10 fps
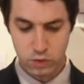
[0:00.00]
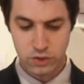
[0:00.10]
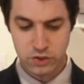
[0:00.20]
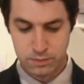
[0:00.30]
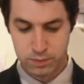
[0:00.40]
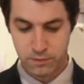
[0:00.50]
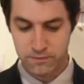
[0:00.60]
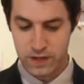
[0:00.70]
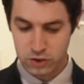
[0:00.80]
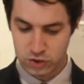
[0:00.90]
Christian
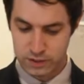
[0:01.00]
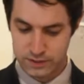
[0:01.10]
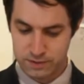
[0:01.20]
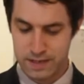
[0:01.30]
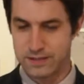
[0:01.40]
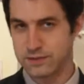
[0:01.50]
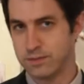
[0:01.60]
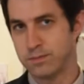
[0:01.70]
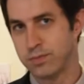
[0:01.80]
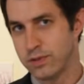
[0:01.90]
perfectionism had
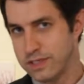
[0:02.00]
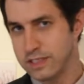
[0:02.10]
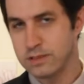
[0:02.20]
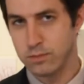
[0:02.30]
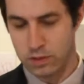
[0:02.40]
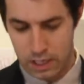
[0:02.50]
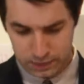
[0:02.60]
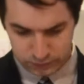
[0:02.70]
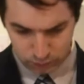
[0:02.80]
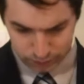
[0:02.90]
some predictable
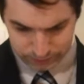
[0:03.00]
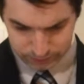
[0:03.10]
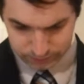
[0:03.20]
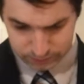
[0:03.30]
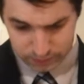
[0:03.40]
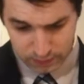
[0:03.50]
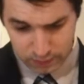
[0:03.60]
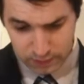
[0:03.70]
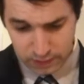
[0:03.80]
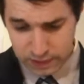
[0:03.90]
consequences.
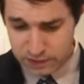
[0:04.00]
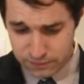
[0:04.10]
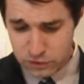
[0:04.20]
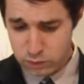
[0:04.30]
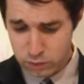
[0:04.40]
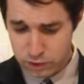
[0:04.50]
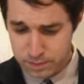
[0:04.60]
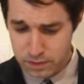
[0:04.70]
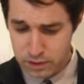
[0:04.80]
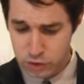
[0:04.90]
Individual
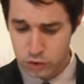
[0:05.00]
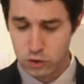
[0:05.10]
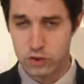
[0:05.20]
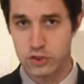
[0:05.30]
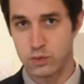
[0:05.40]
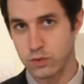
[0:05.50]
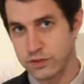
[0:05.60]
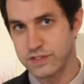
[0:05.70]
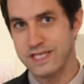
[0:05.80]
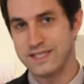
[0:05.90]
community churches were
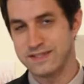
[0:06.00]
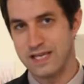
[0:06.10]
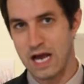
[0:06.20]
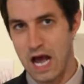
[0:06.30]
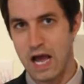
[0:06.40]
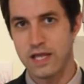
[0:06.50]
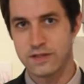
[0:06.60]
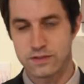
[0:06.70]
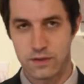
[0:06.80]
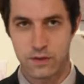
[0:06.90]
seen as the
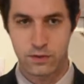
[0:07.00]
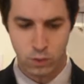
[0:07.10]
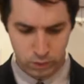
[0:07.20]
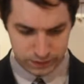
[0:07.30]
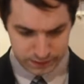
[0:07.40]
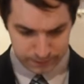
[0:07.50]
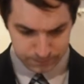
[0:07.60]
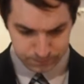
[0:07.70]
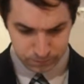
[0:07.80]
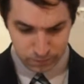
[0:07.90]
highest authority,
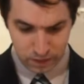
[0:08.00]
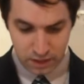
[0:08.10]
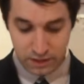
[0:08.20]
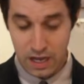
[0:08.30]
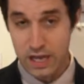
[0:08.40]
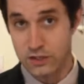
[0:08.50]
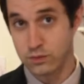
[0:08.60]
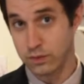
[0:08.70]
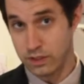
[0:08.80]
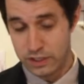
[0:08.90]
the highest
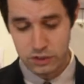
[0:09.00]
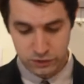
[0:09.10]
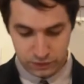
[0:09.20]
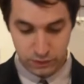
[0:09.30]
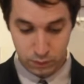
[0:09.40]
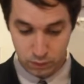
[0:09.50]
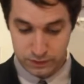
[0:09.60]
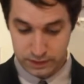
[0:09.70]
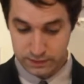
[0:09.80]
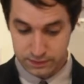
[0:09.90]
religious
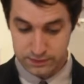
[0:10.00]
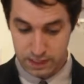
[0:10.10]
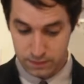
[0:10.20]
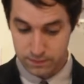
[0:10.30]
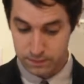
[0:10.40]
authority in the South.